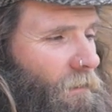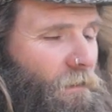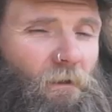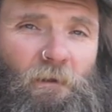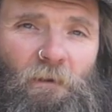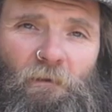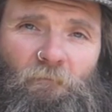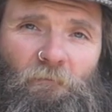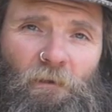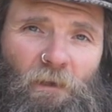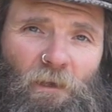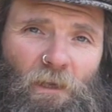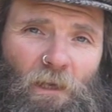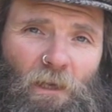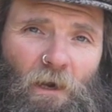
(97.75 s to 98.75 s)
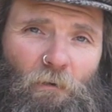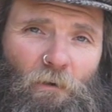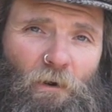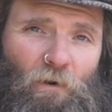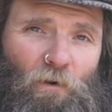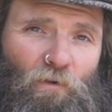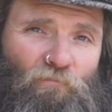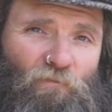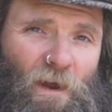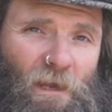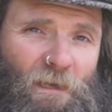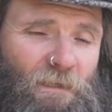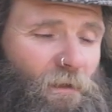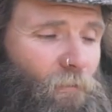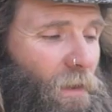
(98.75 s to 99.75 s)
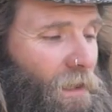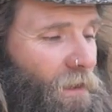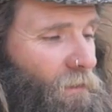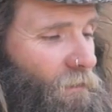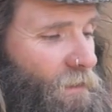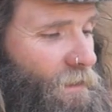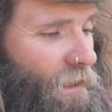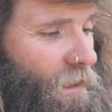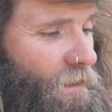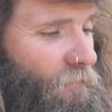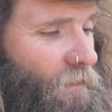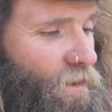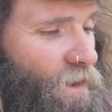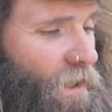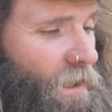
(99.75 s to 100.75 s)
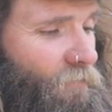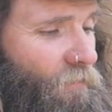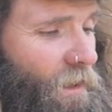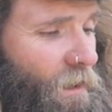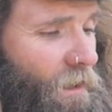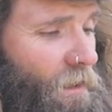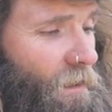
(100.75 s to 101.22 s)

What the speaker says: you can lower or raise depending on the size of your chainring.